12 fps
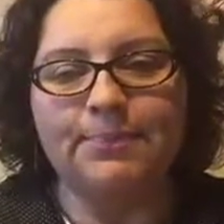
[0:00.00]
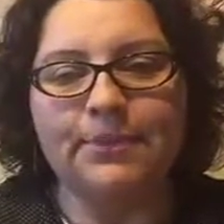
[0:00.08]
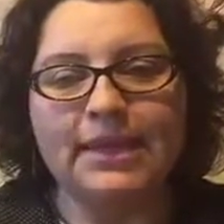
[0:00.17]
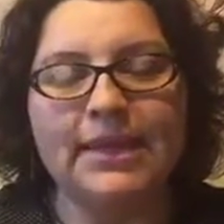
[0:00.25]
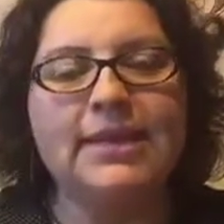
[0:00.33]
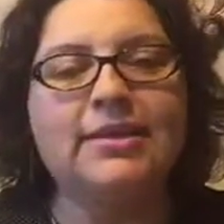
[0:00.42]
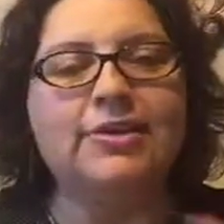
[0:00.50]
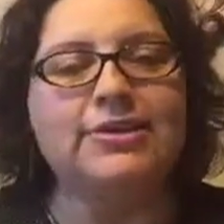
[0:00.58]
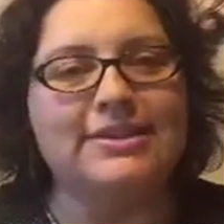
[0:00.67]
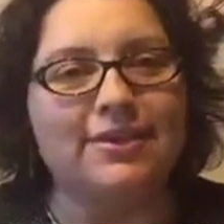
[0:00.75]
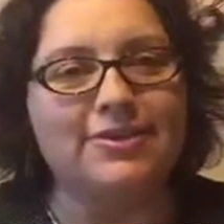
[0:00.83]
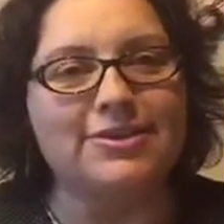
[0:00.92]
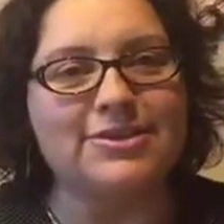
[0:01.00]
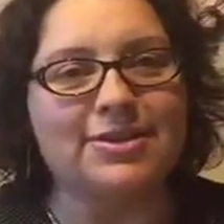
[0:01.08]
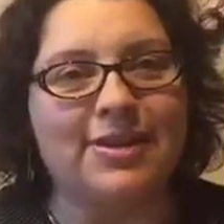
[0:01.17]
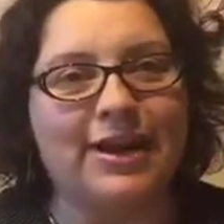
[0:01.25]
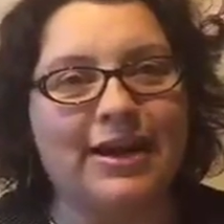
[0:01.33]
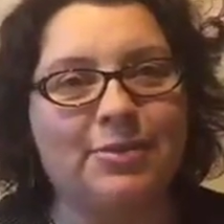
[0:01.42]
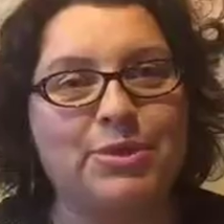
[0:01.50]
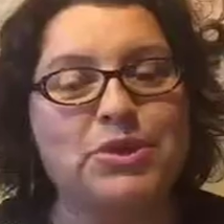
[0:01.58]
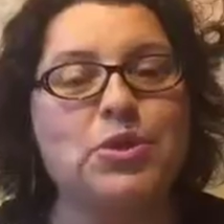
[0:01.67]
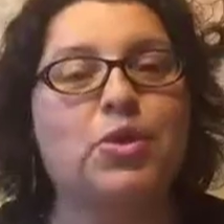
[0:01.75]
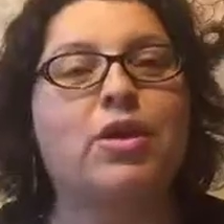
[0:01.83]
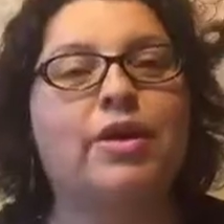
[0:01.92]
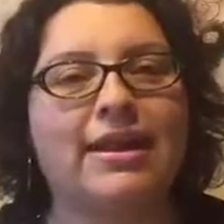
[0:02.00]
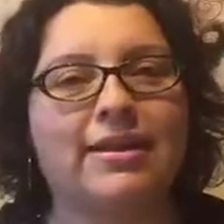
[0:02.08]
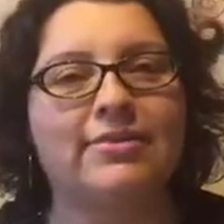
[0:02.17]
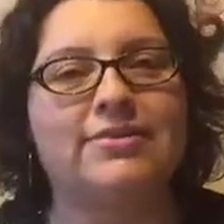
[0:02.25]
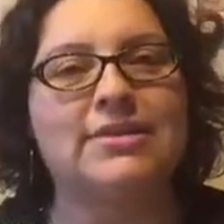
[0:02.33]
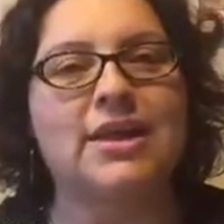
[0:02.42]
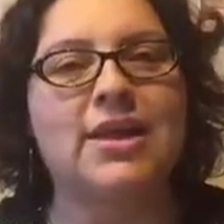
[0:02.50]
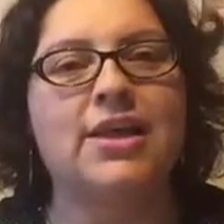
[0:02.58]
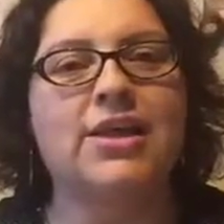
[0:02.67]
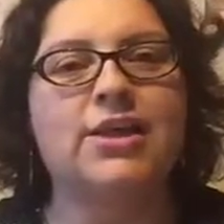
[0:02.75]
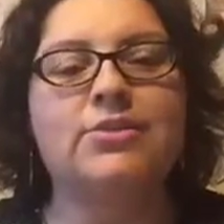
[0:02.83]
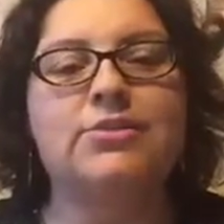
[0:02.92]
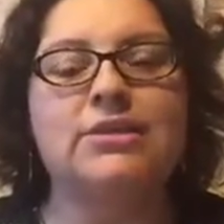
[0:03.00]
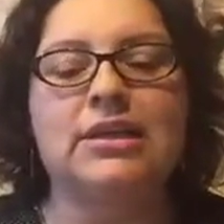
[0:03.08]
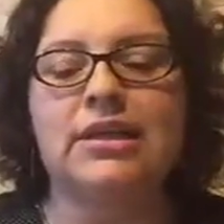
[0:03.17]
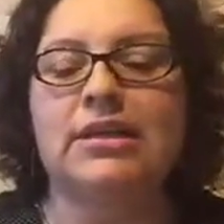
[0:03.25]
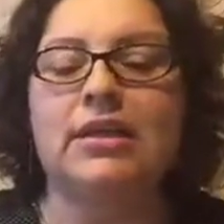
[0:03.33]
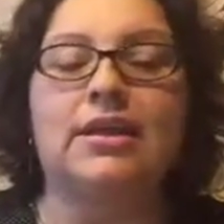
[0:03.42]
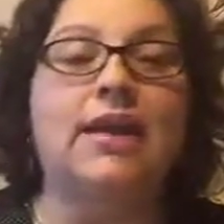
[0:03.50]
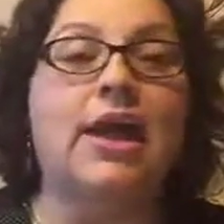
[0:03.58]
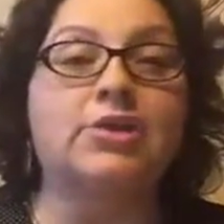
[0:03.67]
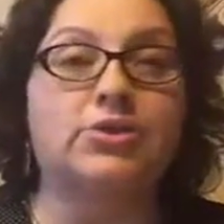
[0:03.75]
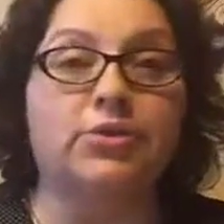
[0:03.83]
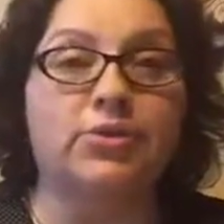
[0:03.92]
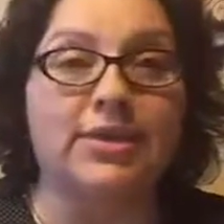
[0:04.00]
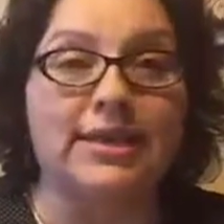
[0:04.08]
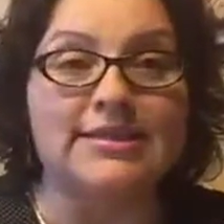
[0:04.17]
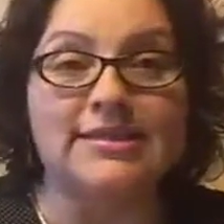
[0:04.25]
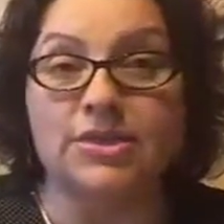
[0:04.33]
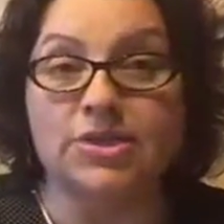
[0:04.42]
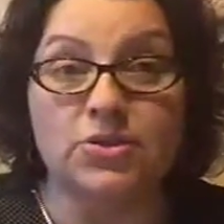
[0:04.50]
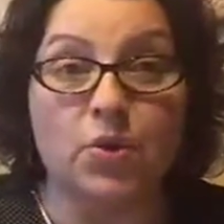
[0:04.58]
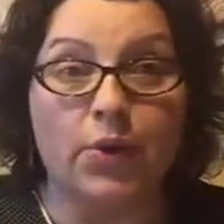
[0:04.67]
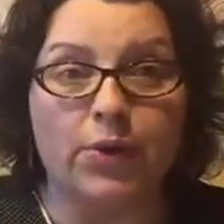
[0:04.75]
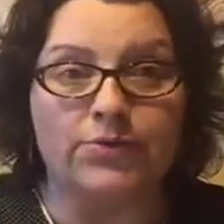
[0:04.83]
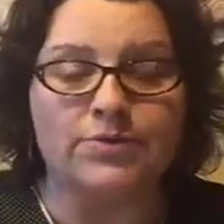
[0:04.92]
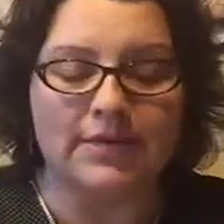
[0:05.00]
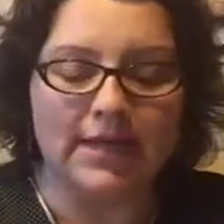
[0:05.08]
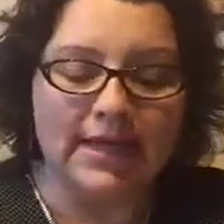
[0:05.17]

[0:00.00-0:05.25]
heal ourselves and restore our health using natural things such as oils.